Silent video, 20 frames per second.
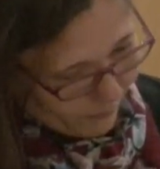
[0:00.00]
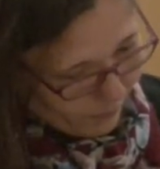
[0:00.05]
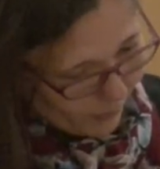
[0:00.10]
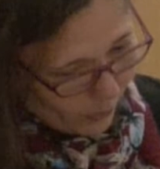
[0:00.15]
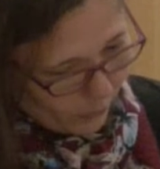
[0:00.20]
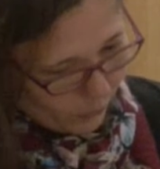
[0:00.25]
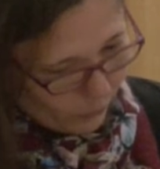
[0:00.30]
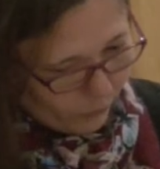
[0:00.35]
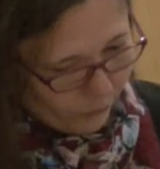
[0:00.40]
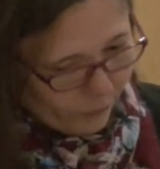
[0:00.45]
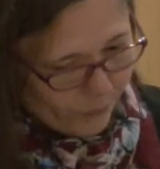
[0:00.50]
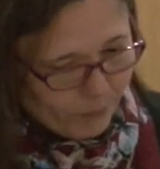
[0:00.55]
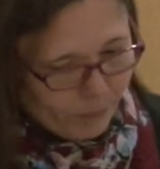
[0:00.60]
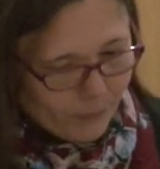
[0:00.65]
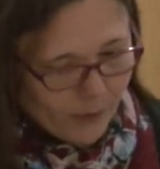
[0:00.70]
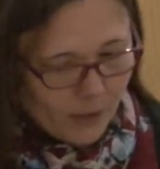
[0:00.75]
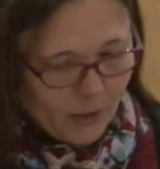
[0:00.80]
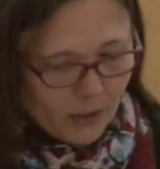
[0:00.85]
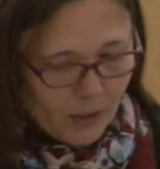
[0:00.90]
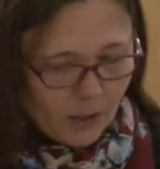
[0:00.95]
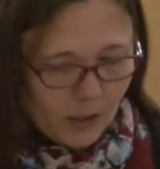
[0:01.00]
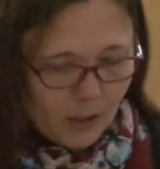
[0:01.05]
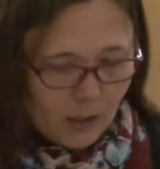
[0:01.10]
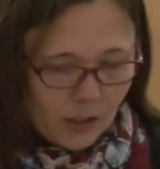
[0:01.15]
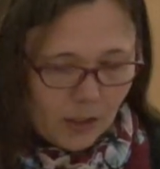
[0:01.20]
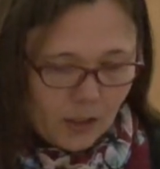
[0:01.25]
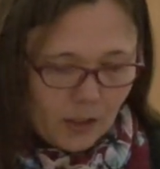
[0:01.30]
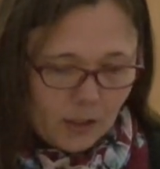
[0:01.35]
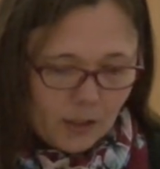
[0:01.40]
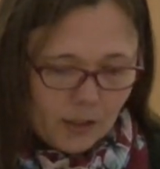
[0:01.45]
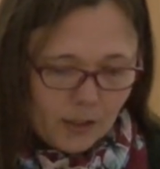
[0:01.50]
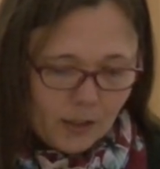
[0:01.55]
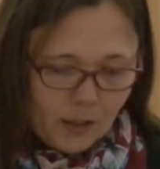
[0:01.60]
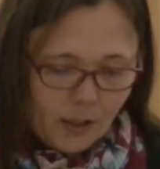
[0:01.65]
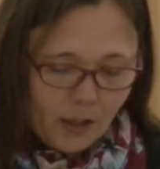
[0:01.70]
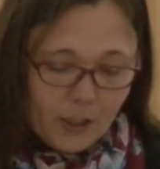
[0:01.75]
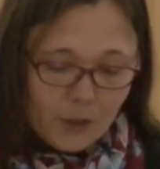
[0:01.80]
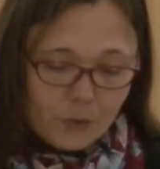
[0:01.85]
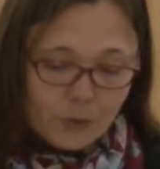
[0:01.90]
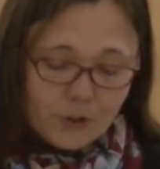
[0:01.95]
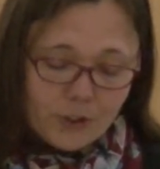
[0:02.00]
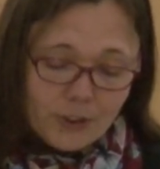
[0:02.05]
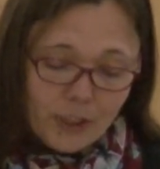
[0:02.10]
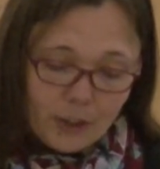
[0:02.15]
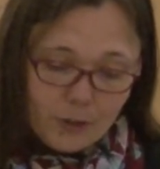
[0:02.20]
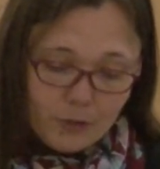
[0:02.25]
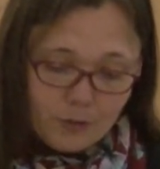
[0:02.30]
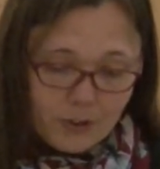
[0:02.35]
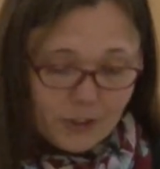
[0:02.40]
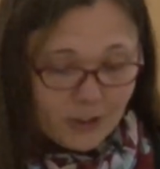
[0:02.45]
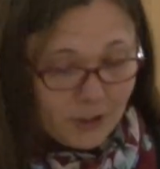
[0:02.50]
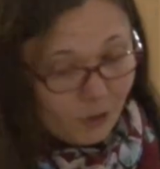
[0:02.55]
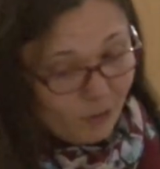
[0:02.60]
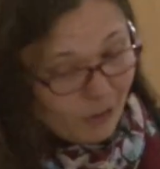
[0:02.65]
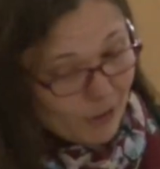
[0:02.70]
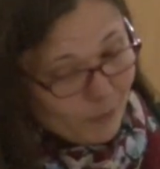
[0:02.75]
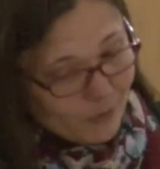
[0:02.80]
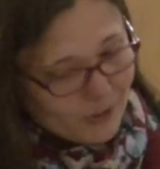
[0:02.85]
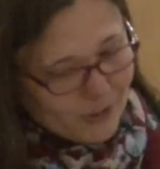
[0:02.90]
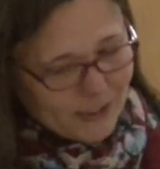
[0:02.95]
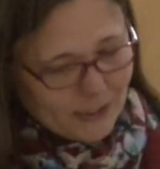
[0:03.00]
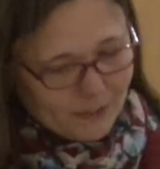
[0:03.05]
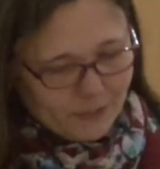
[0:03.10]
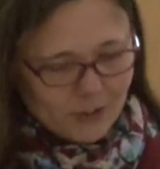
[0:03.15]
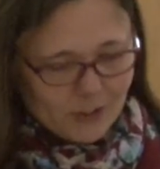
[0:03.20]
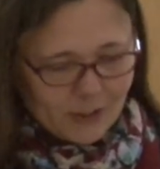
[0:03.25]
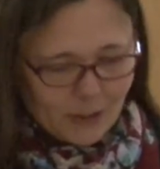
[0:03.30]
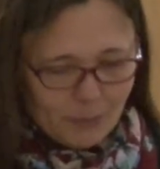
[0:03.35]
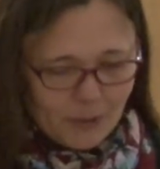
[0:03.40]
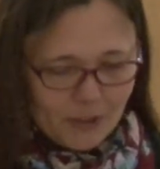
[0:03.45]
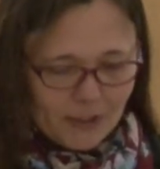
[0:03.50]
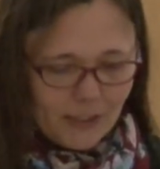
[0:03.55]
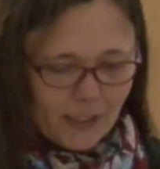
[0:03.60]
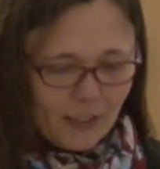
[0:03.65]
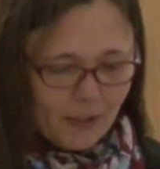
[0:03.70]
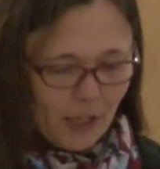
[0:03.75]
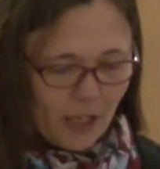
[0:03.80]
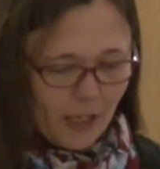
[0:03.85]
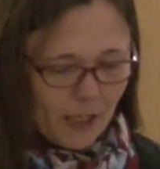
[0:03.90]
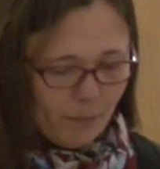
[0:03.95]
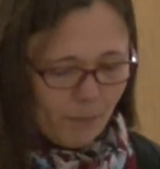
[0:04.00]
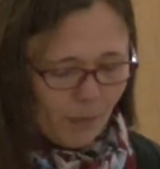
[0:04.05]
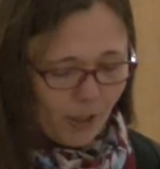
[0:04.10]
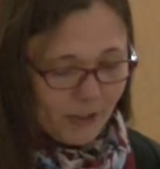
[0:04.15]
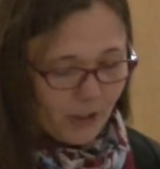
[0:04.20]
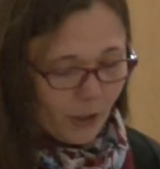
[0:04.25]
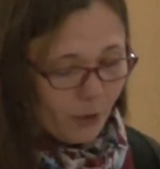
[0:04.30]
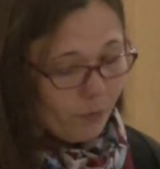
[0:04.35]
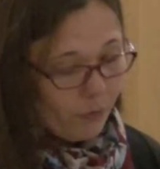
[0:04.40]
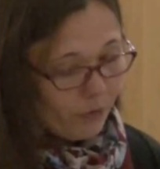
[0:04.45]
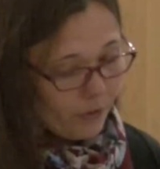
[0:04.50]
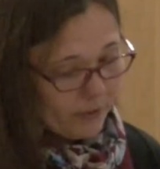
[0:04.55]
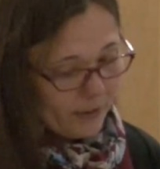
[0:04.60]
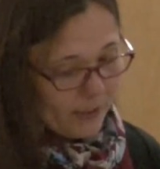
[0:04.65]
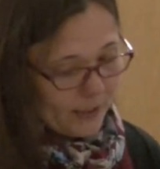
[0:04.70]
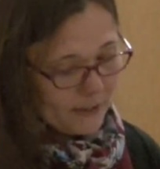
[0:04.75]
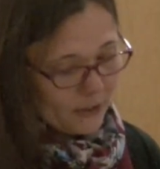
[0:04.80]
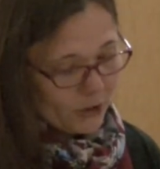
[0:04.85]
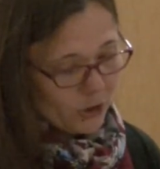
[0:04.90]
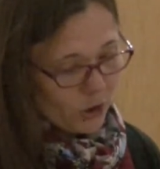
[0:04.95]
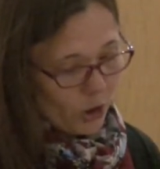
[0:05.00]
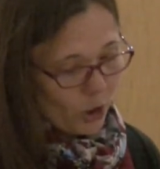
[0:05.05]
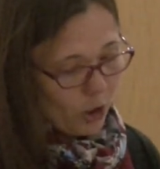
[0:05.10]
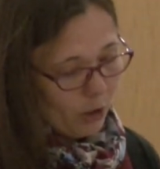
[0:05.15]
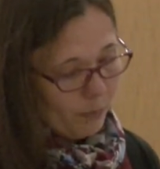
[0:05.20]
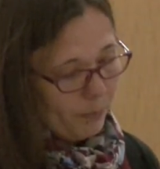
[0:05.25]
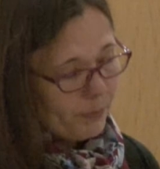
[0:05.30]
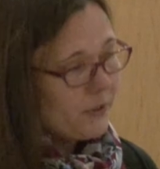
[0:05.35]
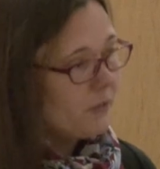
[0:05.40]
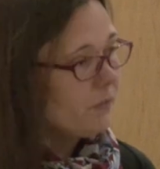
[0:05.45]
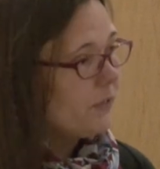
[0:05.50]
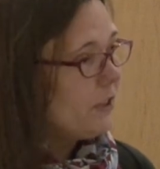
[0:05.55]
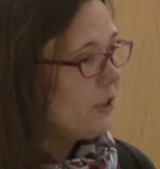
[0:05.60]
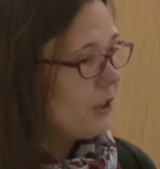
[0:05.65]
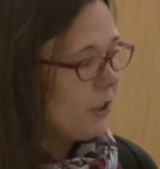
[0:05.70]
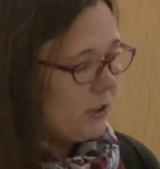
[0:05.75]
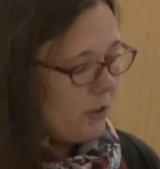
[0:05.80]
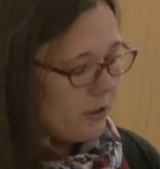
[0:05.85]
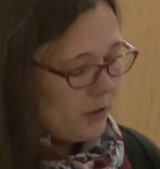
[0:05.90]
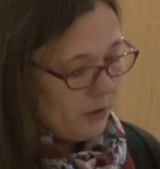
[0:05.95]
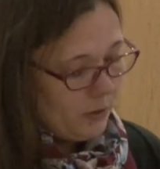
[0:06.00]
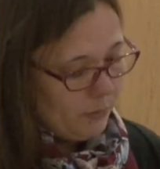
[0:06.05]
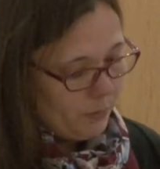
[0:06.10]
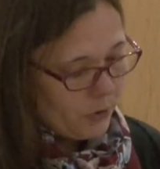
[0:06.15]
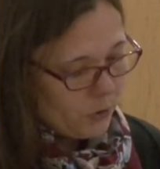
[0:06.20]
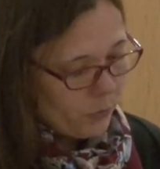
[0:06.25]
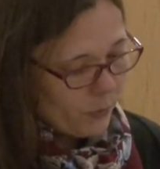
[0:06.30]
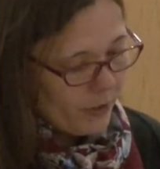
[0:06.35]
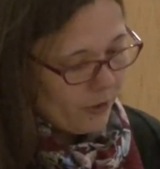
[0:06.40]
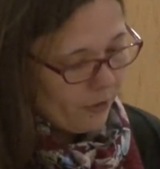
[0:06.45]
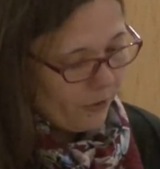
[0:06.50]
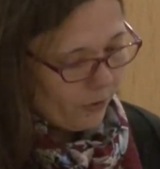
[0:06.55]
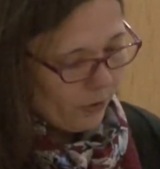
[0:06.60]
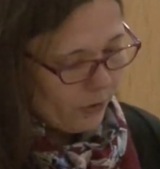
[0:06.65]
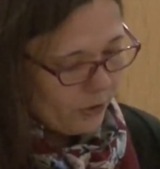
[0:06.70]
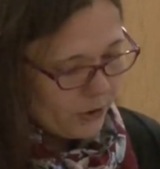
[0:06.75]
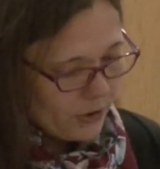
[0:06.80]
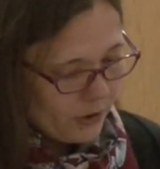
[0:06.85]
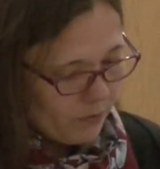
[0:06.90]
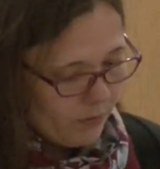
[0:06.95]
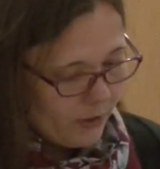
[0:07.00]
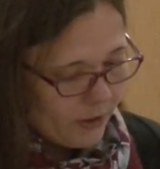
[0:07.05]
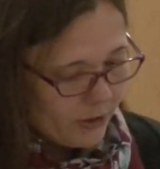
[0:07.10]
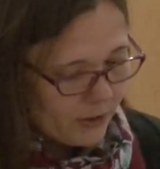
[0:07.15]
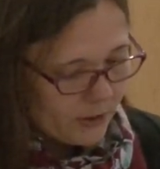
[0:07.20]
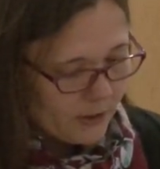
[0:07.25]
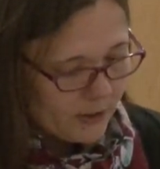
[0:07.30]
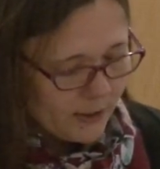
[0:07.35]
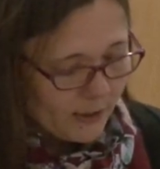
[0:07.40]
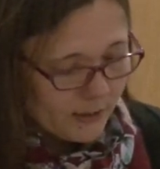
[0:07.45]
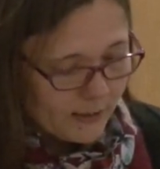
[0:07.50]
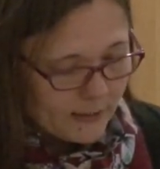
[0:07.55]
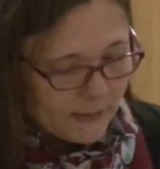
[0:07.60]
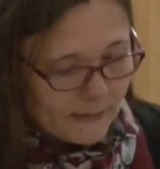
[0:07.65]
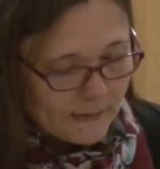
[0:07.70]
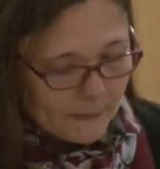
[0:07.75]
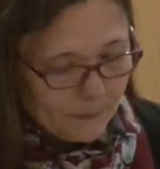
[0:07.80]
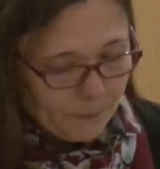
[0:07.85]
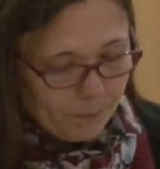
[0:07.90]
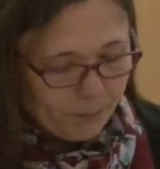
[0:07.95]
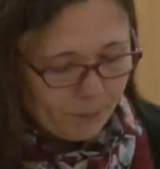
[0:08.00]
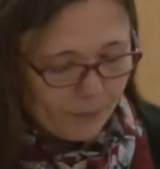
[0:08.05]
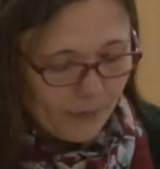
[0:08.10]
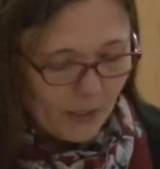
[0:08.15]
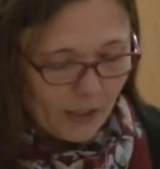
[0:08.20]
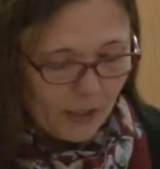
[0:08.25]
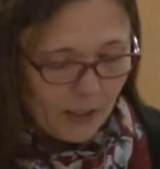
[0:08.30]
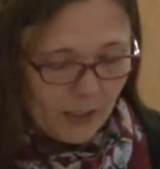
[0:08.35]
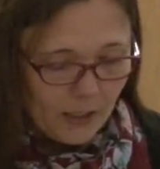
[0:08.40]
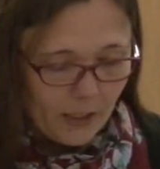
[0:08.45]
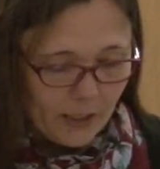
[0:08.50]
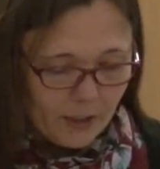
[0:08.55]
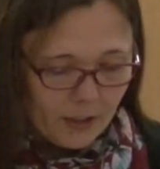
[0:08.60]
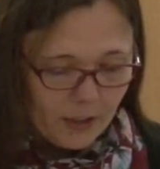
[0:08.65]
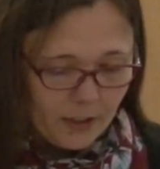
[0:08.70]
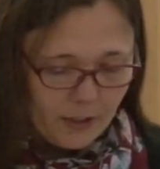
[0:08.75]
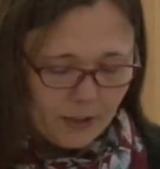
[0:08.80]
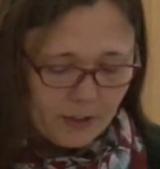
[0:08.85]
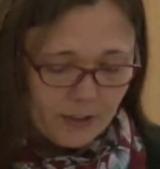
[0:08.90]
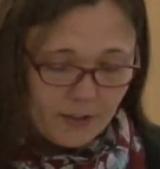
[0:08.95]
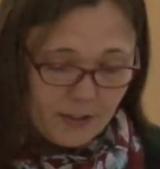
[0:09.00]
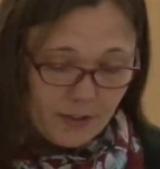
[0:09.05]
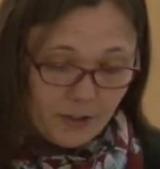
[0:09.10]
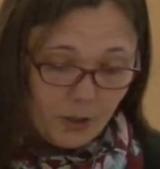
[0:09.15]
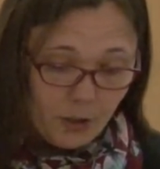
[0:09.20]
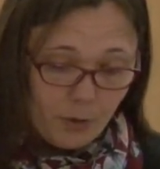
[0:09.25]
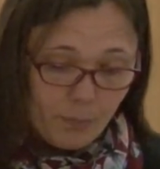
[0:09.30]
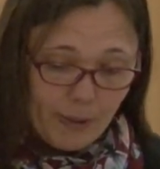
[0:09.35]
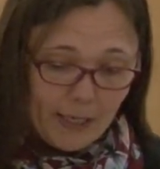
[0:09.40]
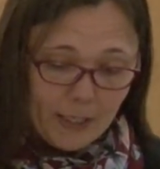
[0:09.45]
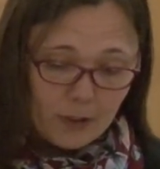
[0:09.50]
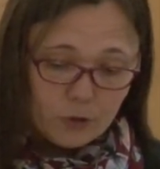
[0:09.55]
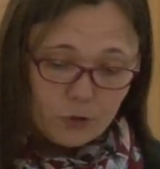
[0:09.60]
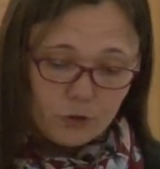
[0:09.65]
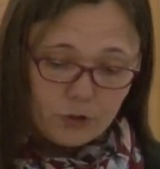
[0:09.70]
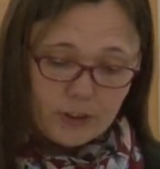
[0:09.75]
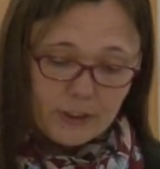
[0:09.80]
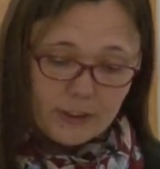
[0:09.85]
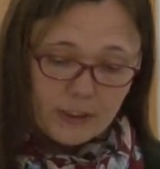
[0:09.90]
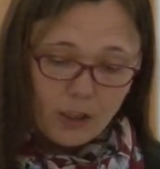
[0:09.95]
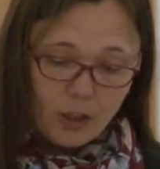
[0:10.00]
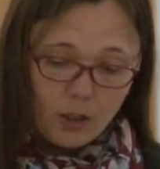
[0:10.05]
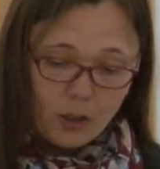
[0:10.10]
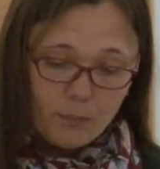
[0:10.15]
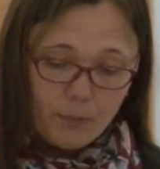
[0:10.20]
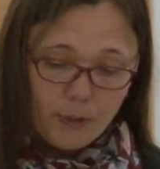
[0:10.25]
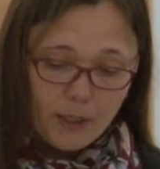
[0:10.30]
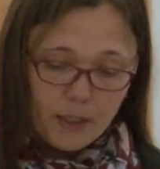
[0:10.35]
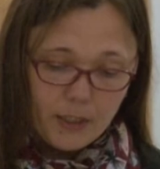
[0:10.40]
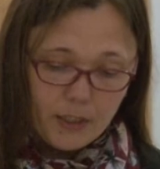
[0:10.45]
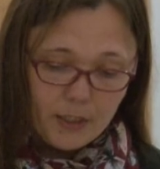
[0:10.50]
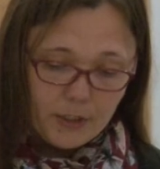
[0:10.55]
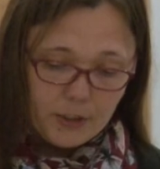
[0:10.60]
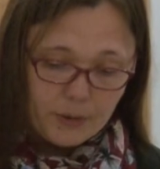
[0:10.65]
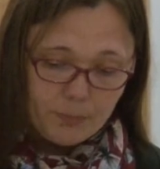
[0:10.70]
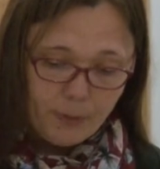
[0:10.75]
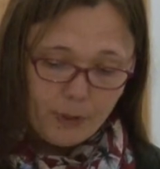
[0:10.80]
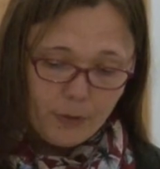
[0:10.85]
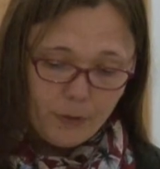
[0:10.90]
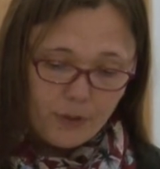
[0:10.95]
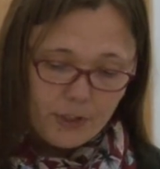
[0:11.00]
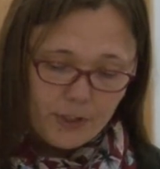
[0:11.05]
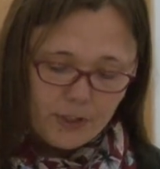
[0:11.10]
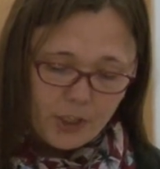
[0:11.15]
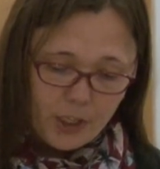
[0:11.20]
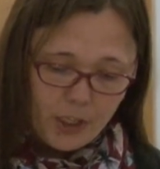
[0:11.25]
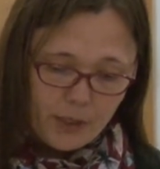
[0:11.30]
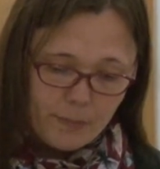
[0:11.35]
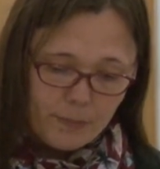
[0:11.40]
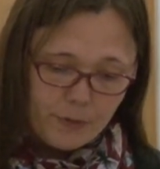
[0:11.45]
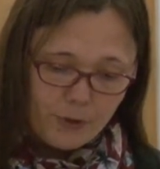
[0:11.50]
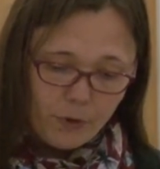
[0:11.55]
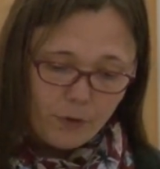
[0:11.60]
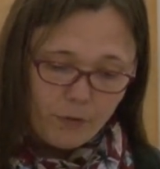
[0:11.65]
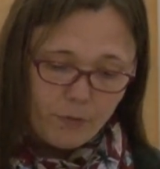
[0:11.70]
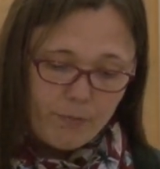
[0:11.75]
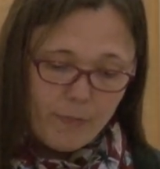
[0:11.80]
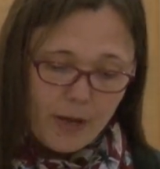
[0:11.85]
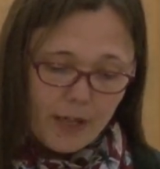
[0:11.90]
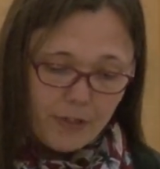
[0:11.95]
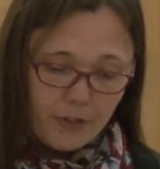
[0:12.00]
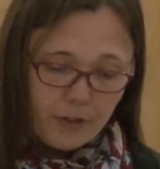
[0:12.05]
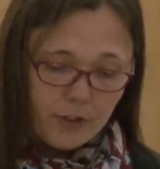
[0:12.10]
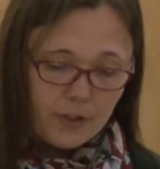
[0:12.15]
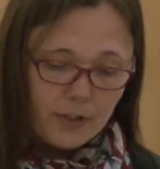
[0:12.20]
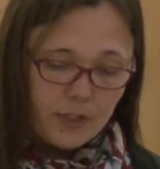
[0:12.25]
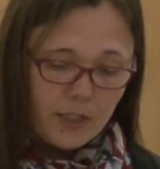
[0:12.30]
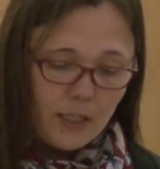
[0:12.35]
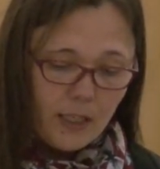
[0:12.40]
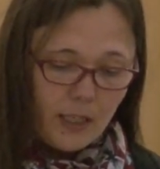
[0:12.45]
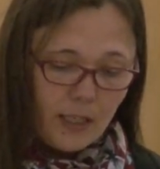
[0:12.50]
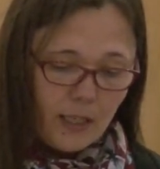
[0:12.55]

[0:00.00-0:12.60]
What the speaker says: evolve. I also disagree with Stephen to some extent. I don't think there's a sharp division between theology and religious studies, and I consider that the boundaries are blurred, both in terms of method